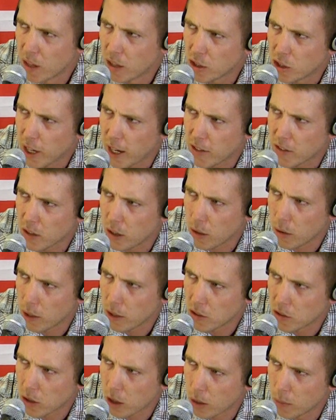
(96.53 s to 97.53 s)
Chat's
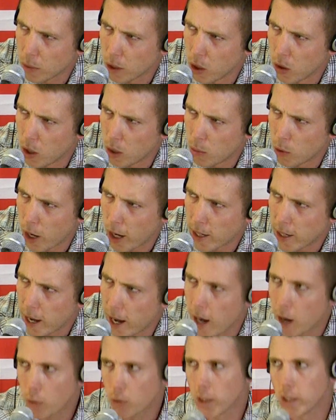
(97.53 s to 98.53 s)
already starting to blow up right now.